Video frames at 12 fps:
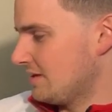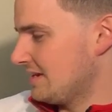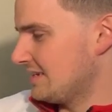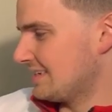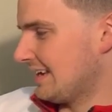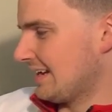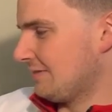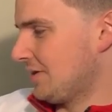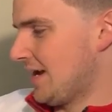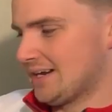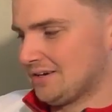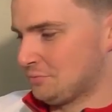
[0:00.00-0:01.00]
these. Like if
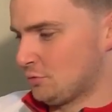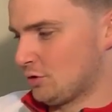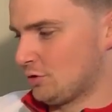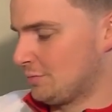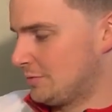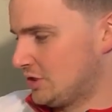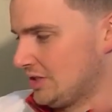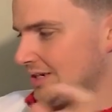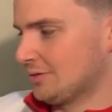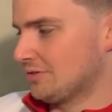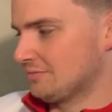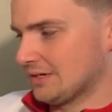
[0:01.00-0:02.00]
I had an embroidery machine,
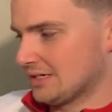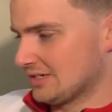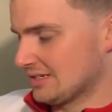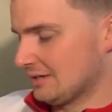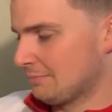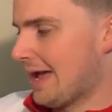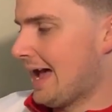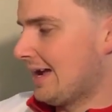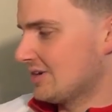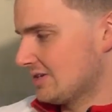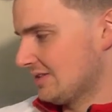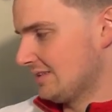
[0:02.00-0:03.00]
I would have made just a
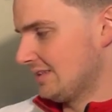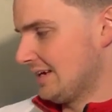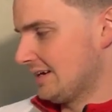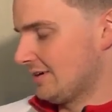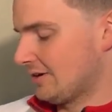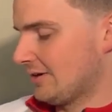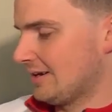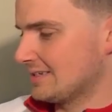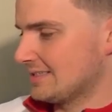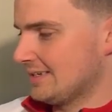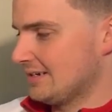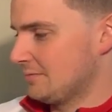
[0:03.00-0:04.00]
patch and then laid it across
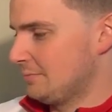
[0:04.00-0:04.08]
there,